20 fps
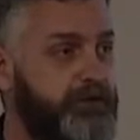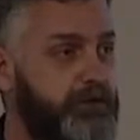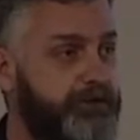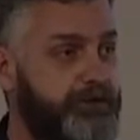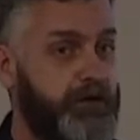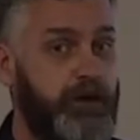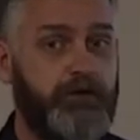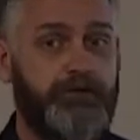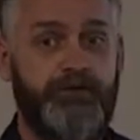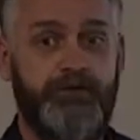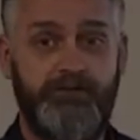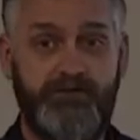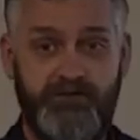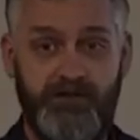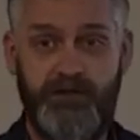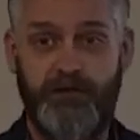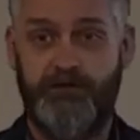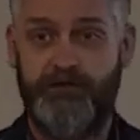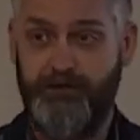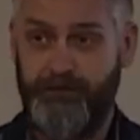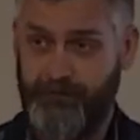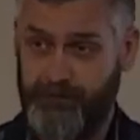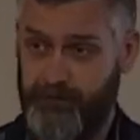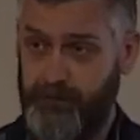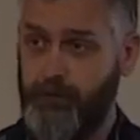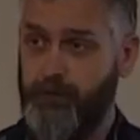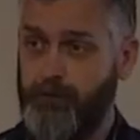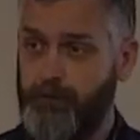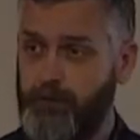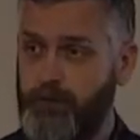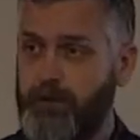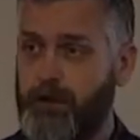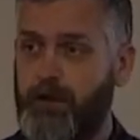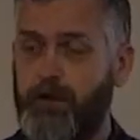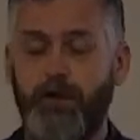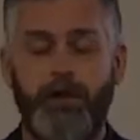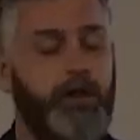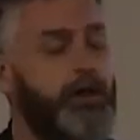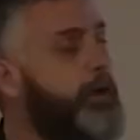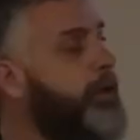It starts in Genesis 2,
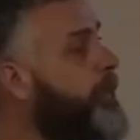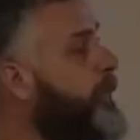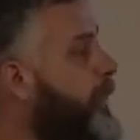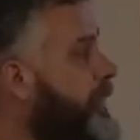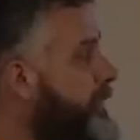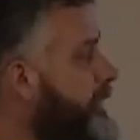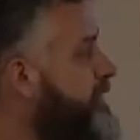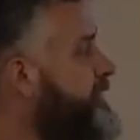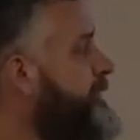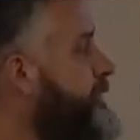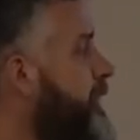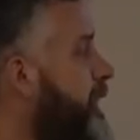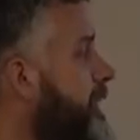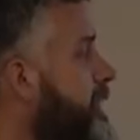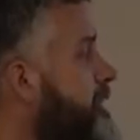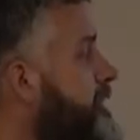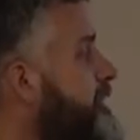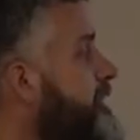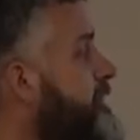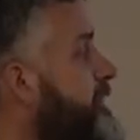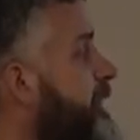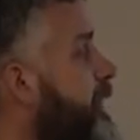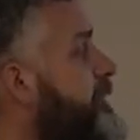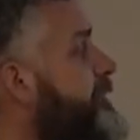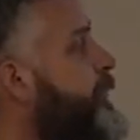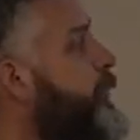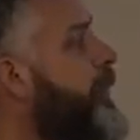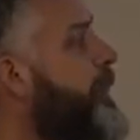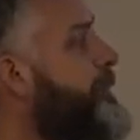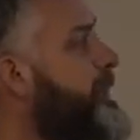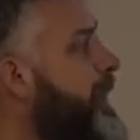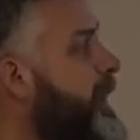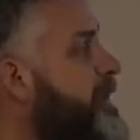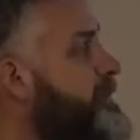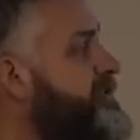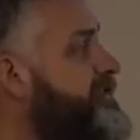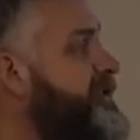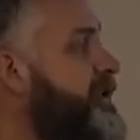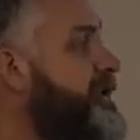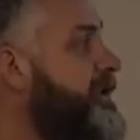where this phrase, therefore a
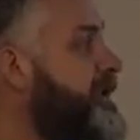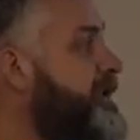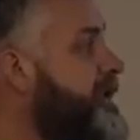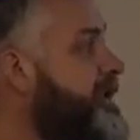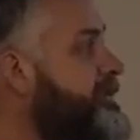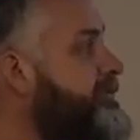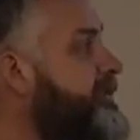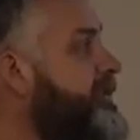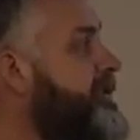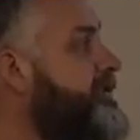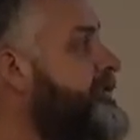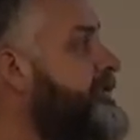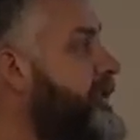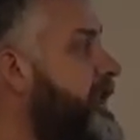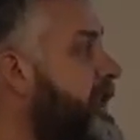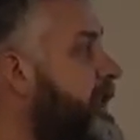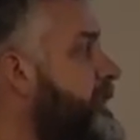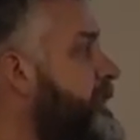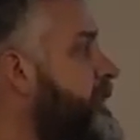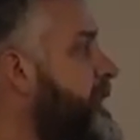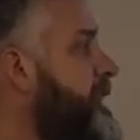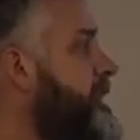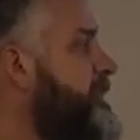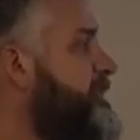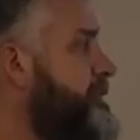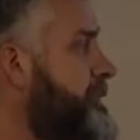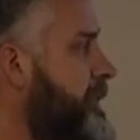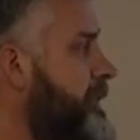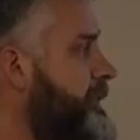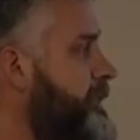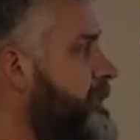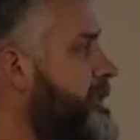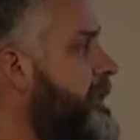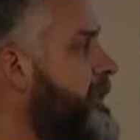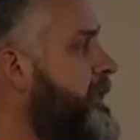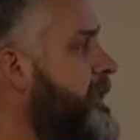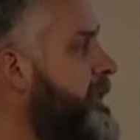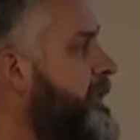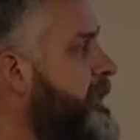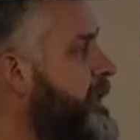man shall leave his father and his mother
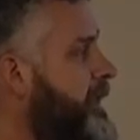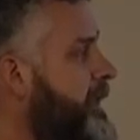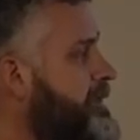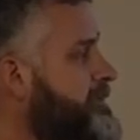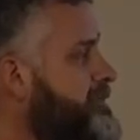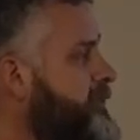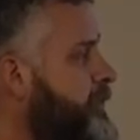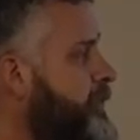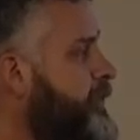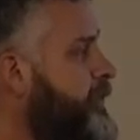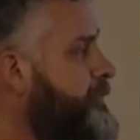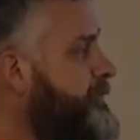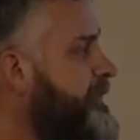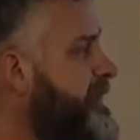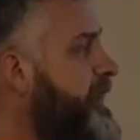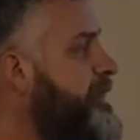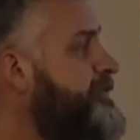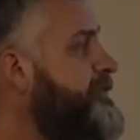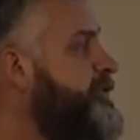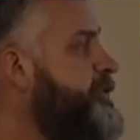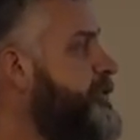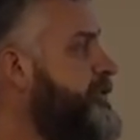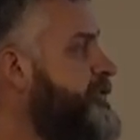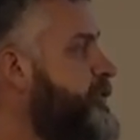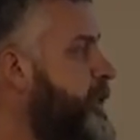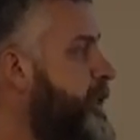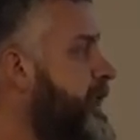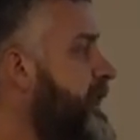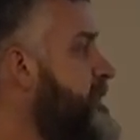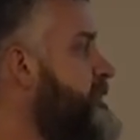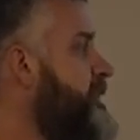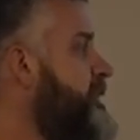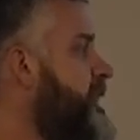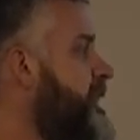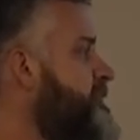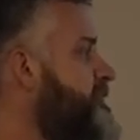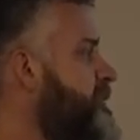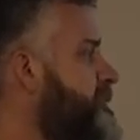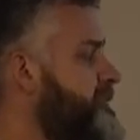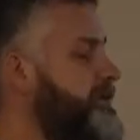and shall hold fast to his wife, and
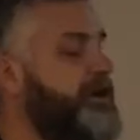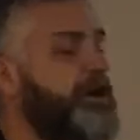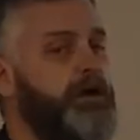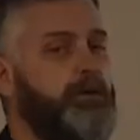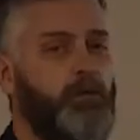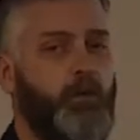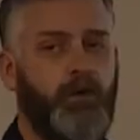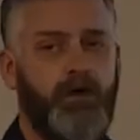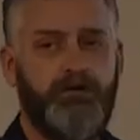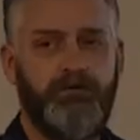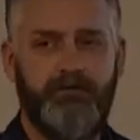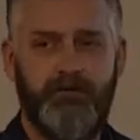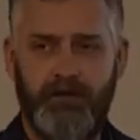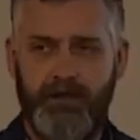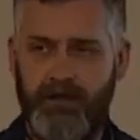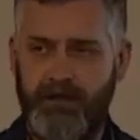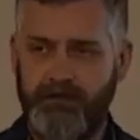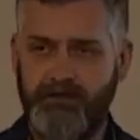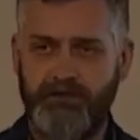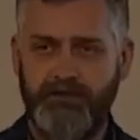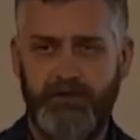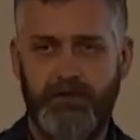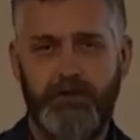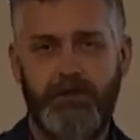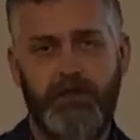they shall become one flesh.